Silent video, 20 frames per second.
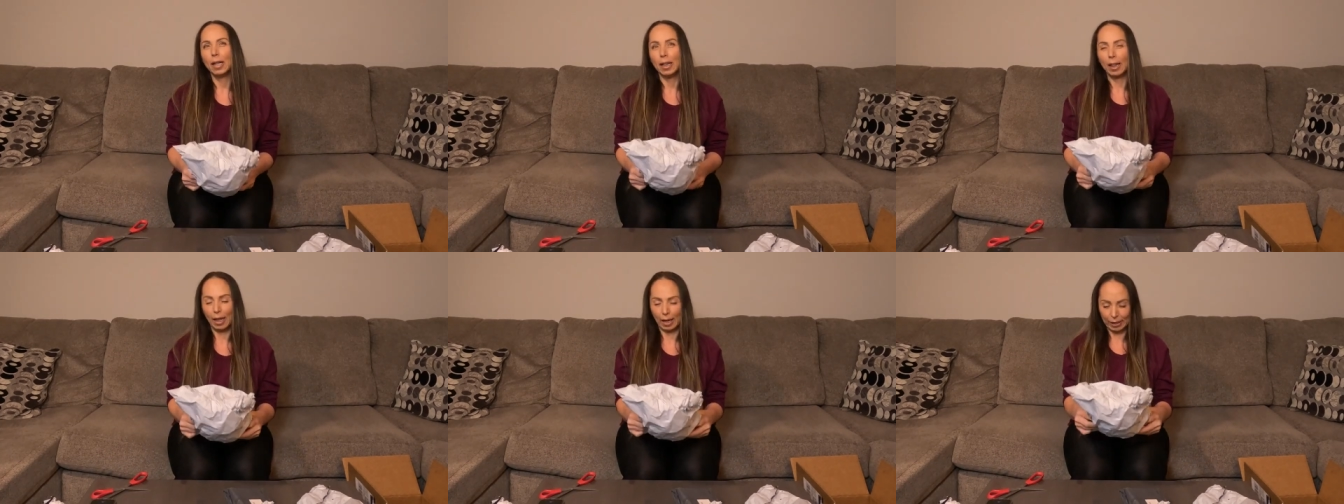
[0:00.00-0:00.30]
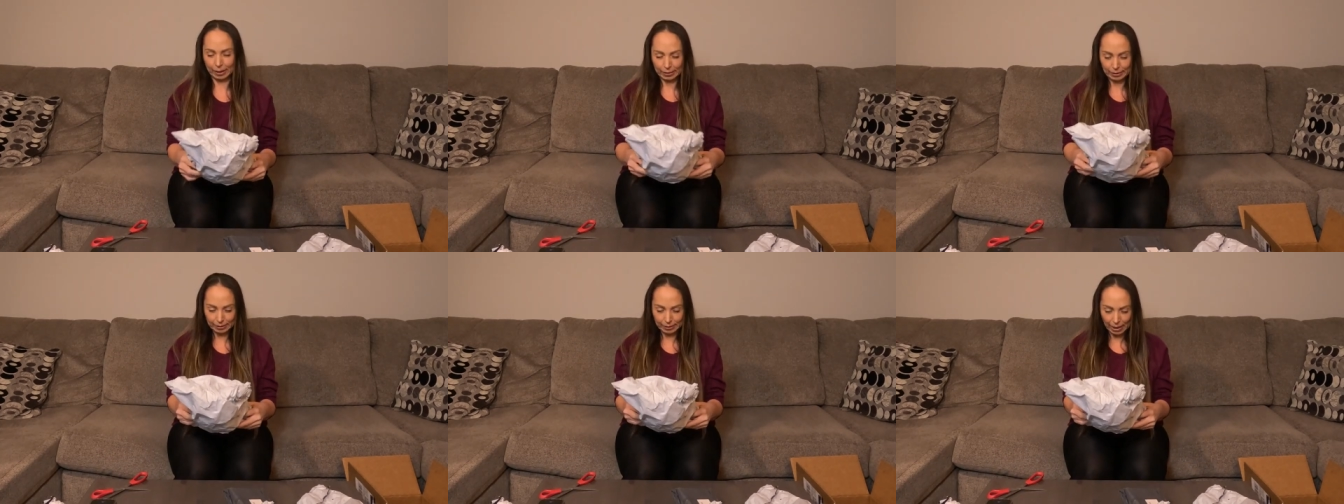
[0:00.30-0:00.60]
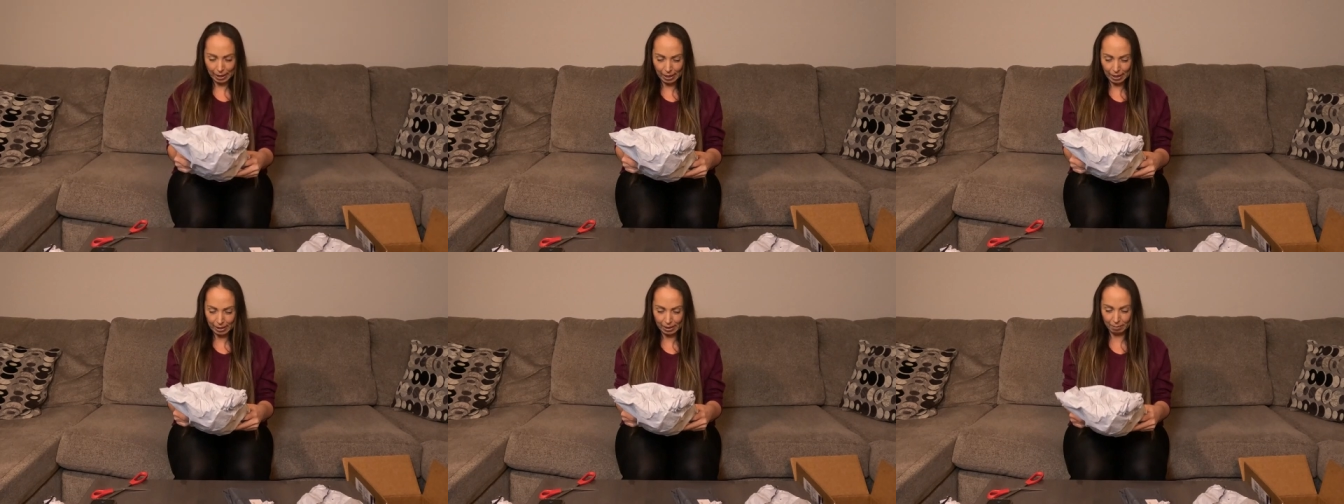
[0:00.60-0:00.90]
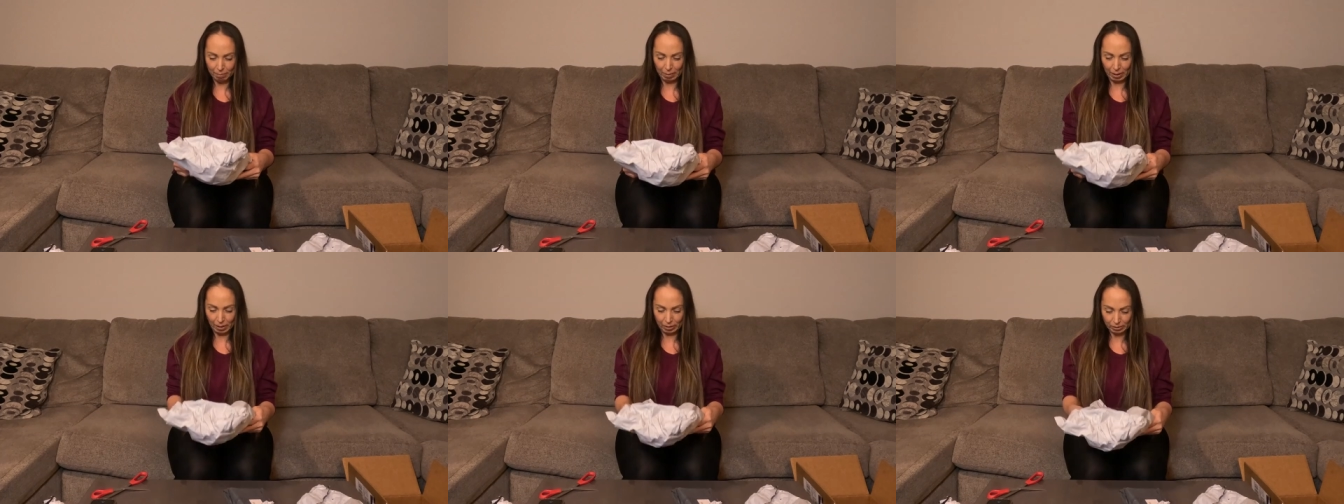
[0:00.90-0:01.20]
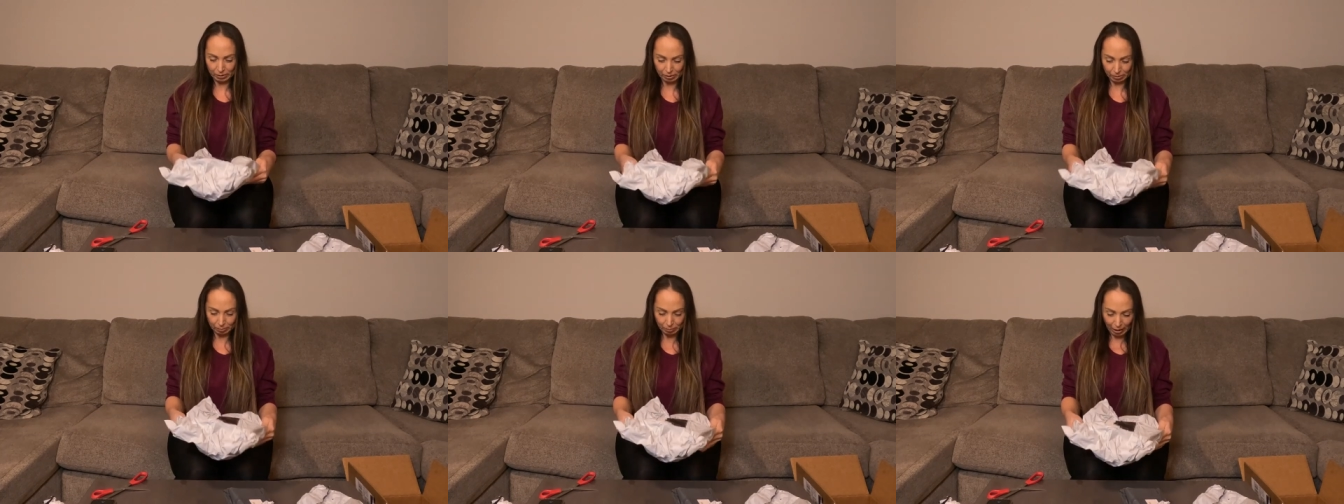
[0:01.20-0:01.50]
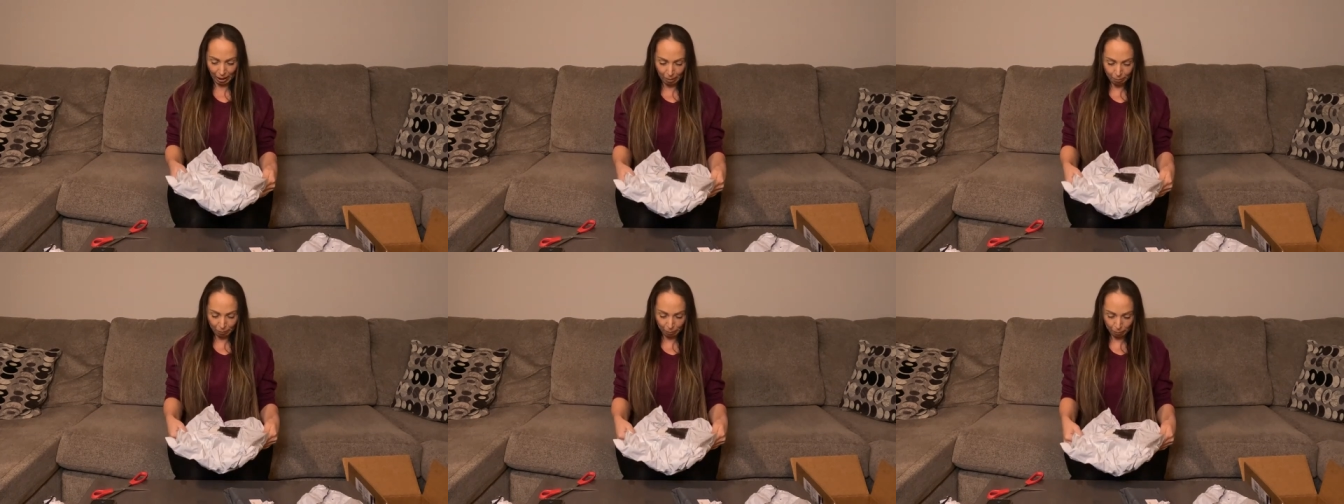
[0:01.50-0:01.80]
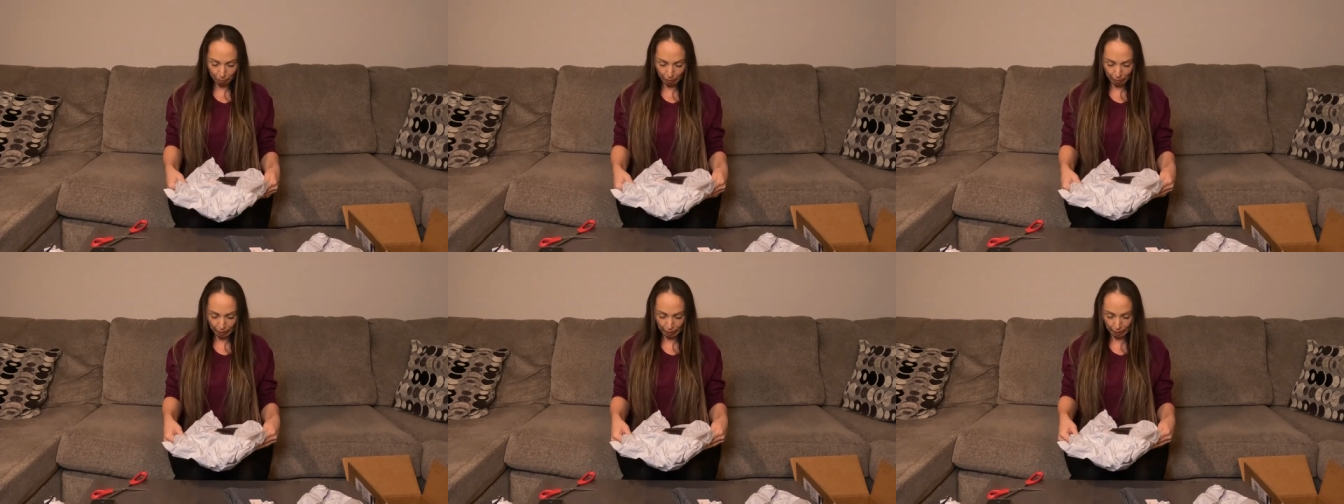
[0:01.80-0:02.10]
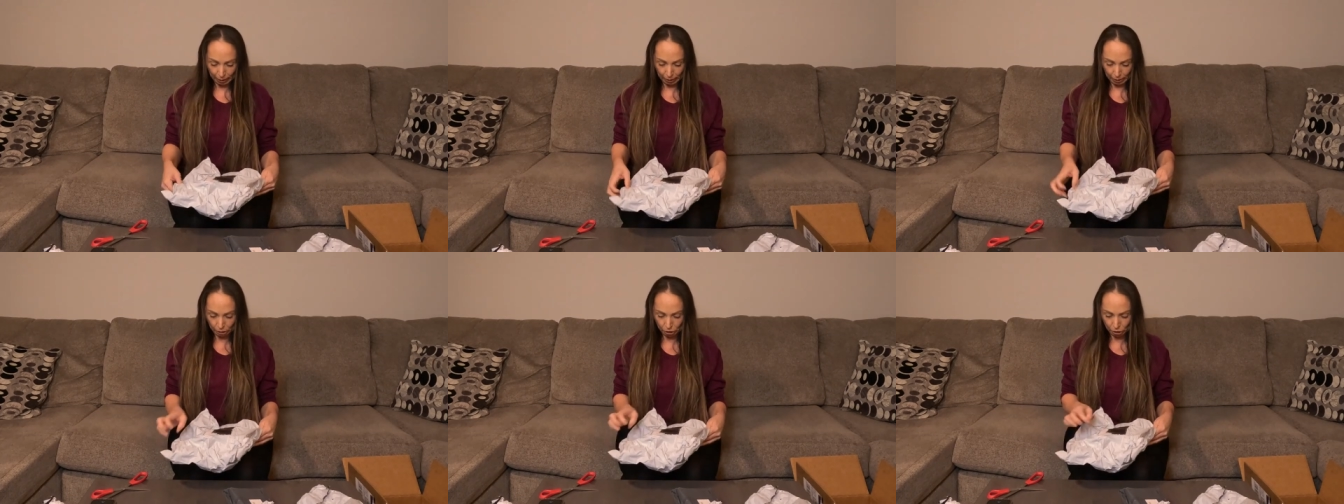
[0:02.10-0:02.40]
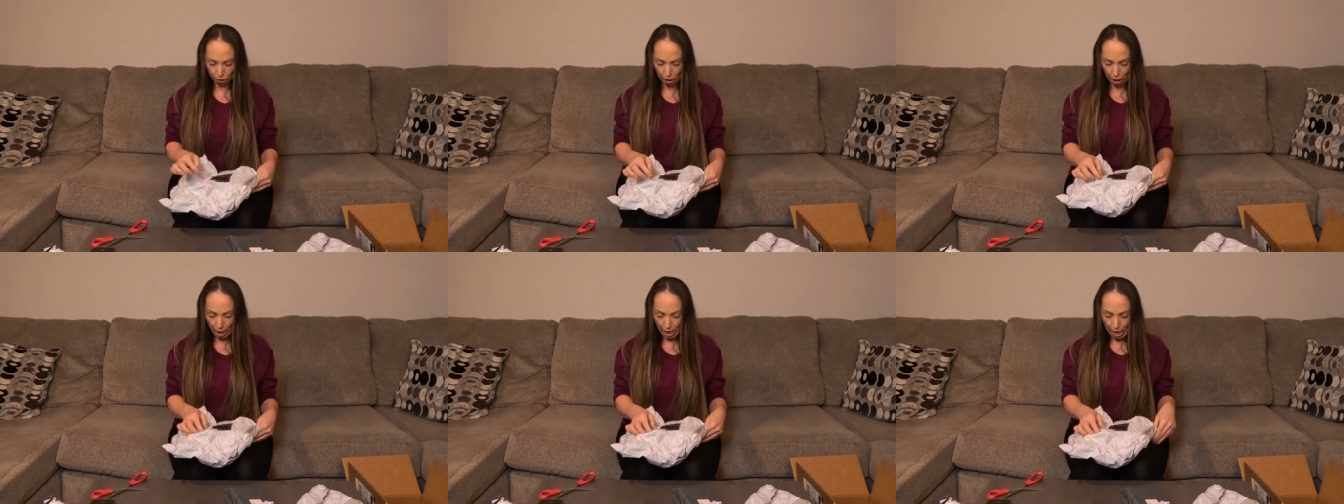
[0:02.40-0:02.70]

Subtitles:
like a teddy bear, some type of plush.